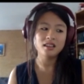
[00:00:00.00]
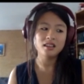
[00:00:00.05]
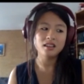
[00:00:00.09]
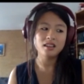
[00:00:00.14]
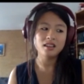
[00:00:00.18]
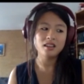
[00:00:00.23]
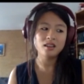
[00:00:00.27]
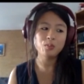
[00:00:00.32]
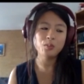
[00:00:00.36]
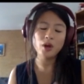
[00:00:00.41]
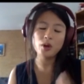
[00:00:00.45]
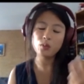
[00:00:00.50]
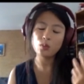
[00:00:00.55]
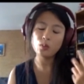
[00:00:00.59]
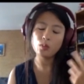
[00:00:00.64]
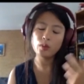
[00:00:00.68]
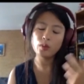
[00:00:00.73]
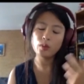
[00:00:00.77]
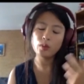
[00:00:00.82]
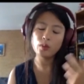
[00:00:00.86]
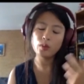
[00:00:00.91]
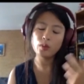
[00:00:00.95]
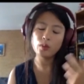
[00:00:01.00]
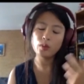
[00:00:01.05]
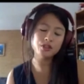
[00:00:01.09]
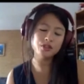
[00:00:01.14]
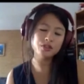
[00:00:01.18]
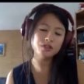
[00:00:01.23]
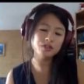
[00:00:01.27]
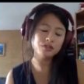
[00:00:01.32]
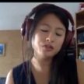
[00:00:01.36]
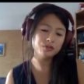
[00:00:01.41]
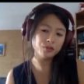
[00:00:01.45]
about where you
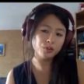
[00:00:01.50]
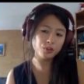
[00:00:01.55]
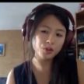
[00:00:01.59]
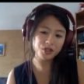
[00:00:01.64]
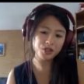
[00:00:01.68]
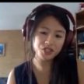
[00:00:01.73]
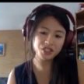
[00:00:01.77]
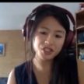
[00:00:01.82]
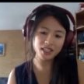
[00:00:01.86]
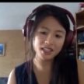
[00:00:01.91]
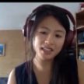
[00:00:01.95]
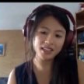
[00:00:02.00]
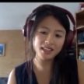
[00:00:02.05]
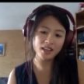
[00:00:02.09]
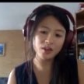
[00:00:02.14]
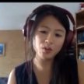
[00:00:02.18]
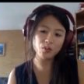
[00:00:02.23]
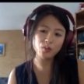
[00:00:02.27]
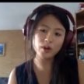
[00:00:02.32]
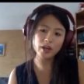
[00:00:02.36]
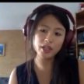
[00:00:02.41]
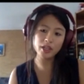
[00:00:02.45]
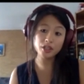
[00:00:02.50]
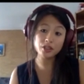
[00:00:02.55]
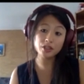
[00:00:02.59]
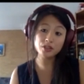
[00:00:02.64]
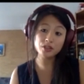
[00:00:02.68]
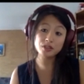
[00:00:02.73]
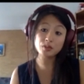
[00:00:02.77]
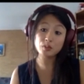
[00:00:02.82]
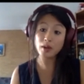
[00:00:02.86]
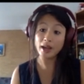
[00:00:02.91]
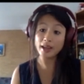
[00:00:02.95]
use 4G and where you
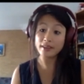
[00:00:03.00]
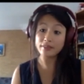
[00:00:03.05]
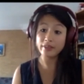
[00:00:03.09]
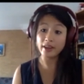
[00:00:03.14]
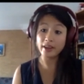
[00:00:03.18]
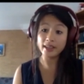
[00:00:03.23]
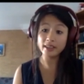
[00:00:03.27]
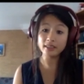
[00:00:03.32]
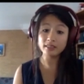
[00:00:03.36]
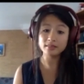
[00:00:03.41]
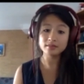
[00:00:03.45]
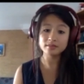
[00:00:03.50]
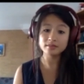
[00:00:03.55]
use Wi-Fi?